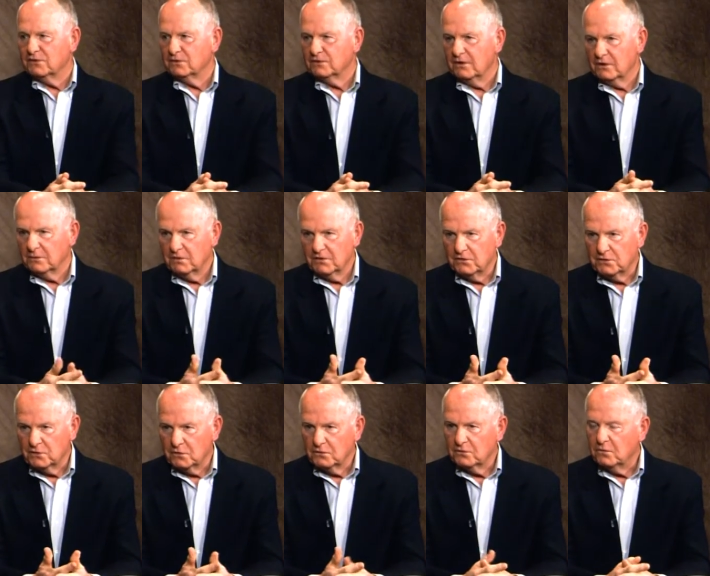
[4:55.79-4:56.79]
We're talking about the
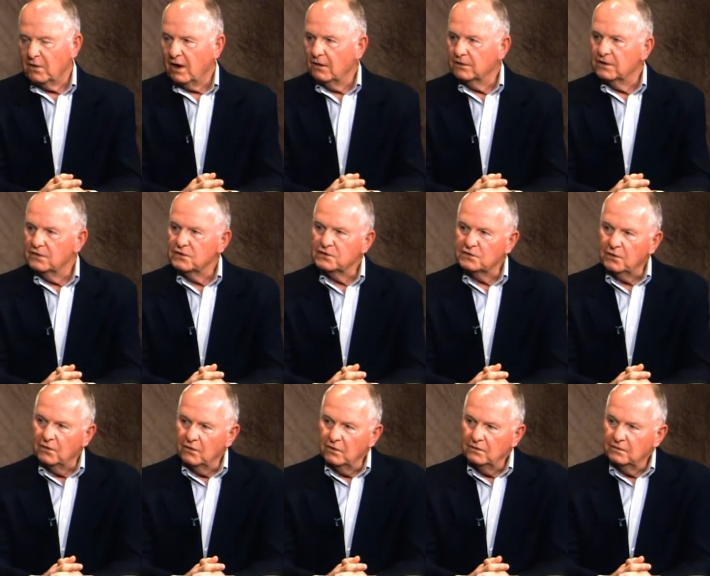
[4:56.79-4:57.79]
turf quality, the mm -hmm.
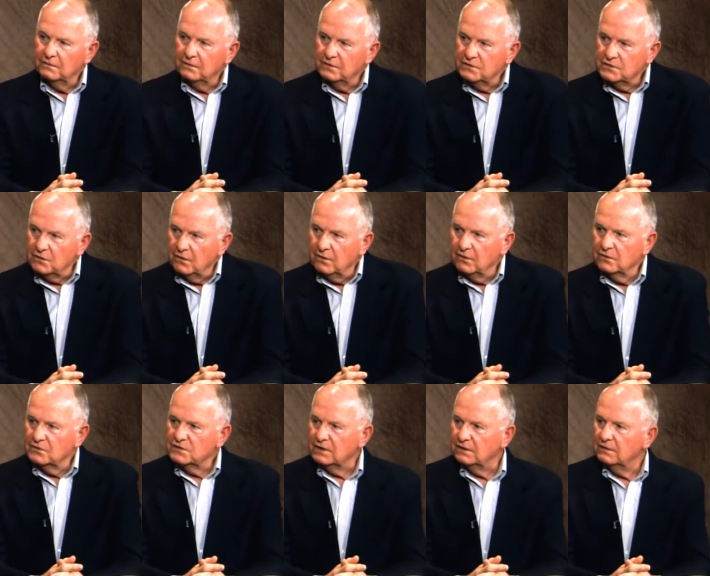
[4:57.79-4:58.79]
soil, the
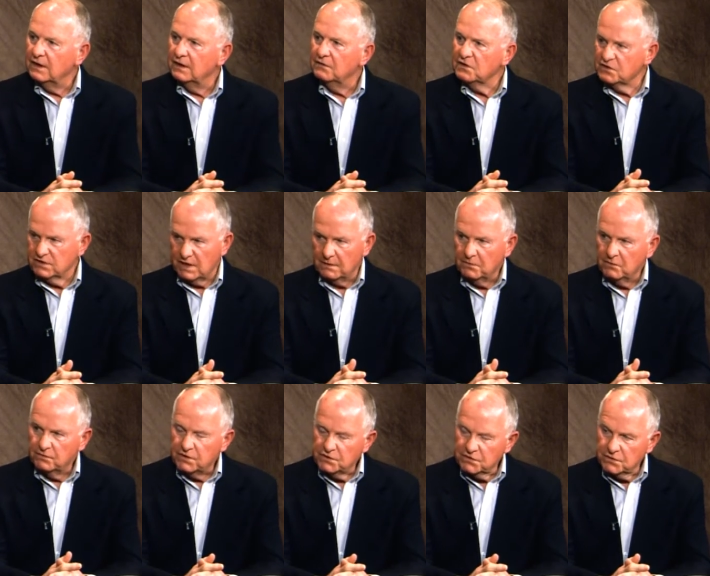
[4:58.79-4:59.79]
soils, and and this type
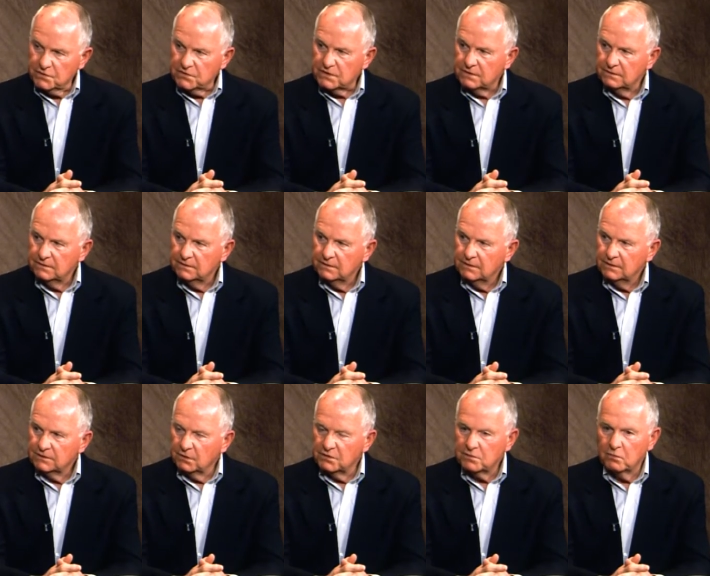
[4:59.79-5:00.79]
of issues. Mm -hmm.
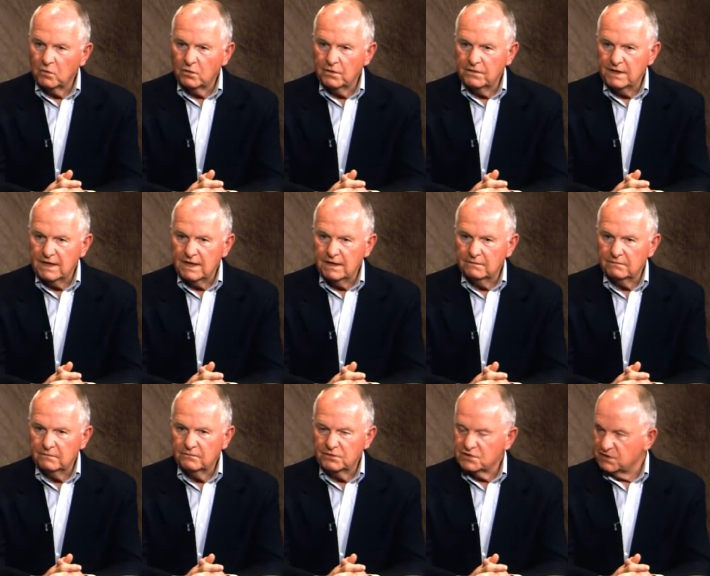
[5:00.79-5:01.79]
So it's more of the
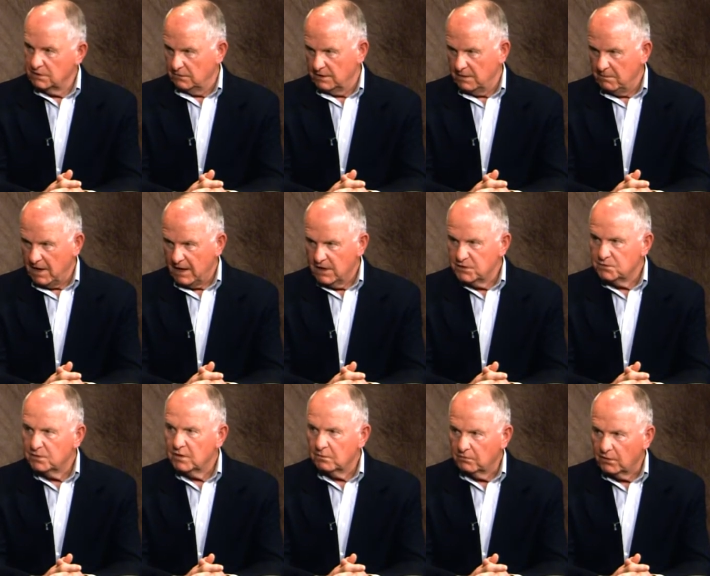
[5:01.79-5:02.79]
facility
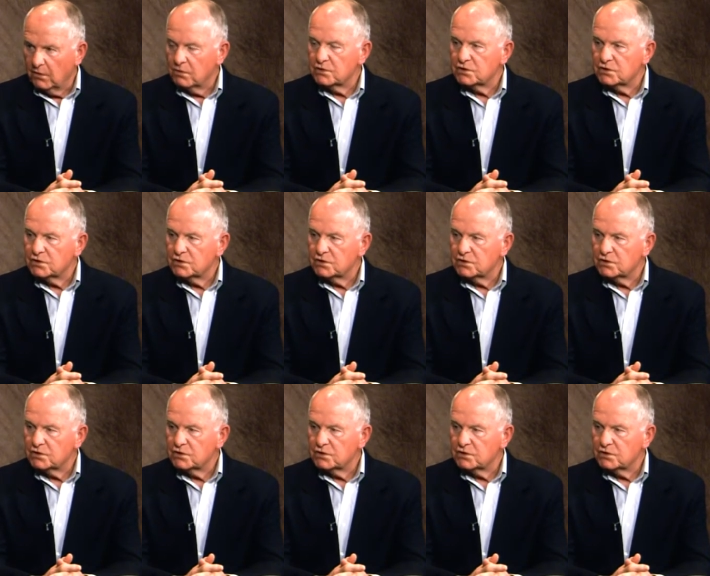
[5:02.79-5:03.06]
management approach.